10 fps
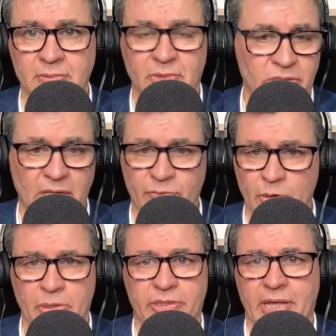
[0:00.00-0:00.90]
the stuff
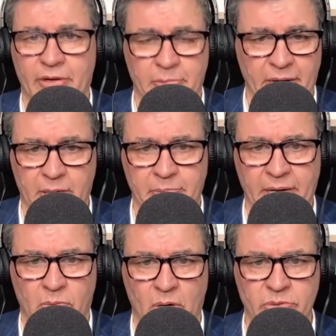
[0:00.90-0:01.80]
we put down to
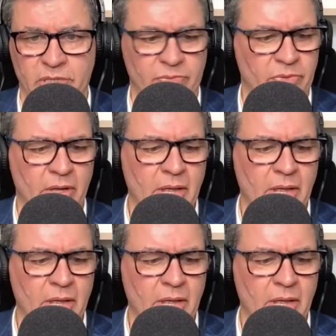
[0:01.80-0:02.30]
make roads of.